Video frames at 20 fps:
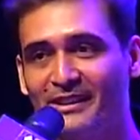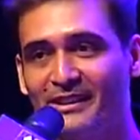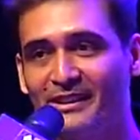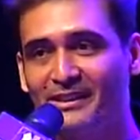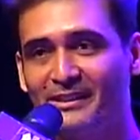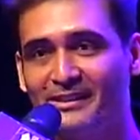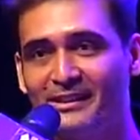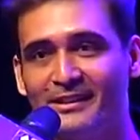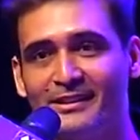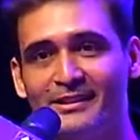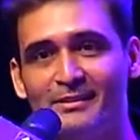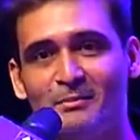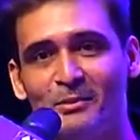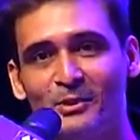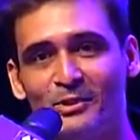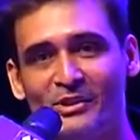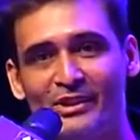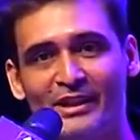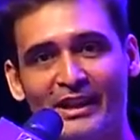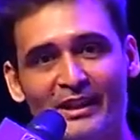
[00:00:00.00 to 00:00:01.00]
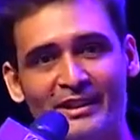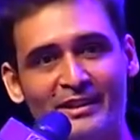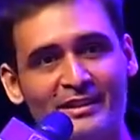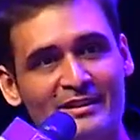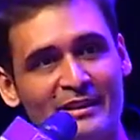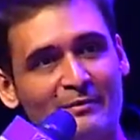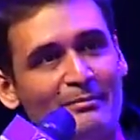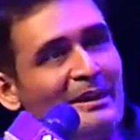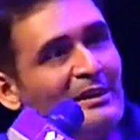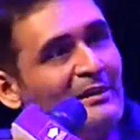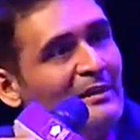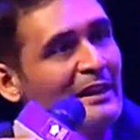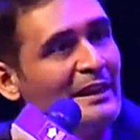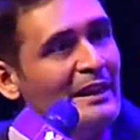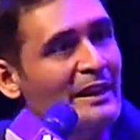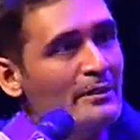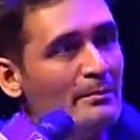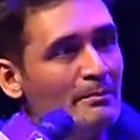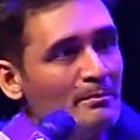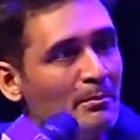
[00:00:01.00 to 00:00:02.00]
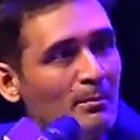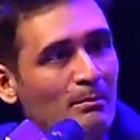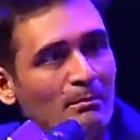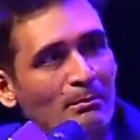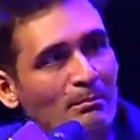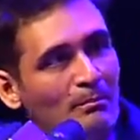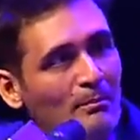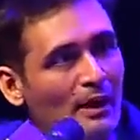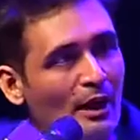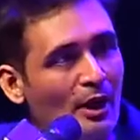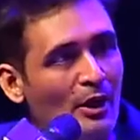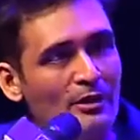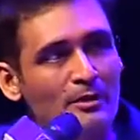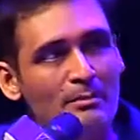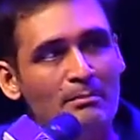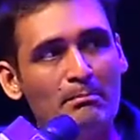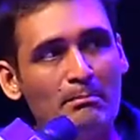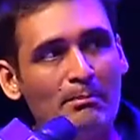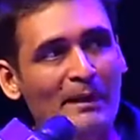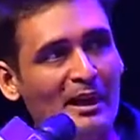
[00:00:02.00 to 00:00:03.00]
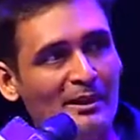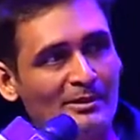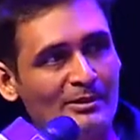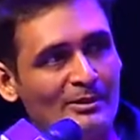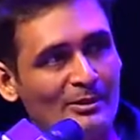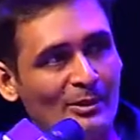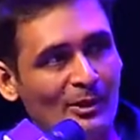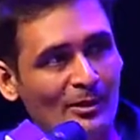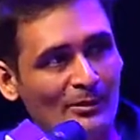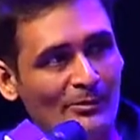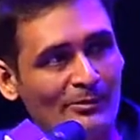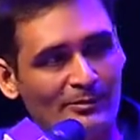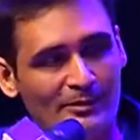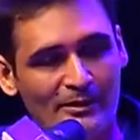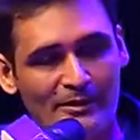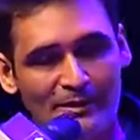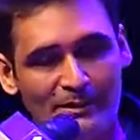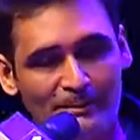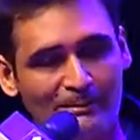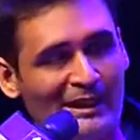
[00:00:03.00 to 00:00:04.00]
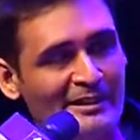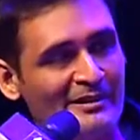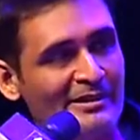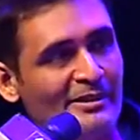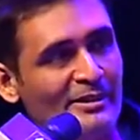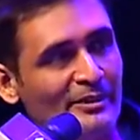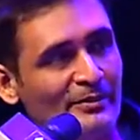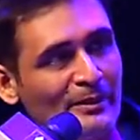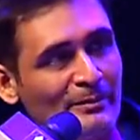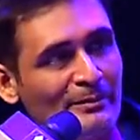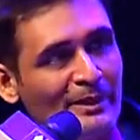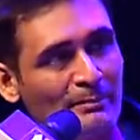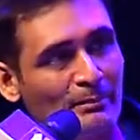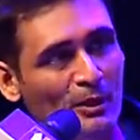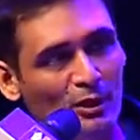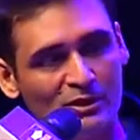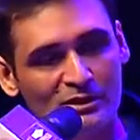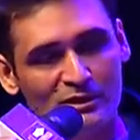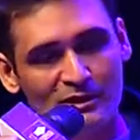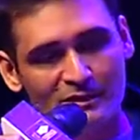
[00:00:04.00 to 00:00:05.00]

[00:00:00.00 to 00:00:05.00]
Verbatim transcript: since most writers have been reading out parts of uh, passages from their book,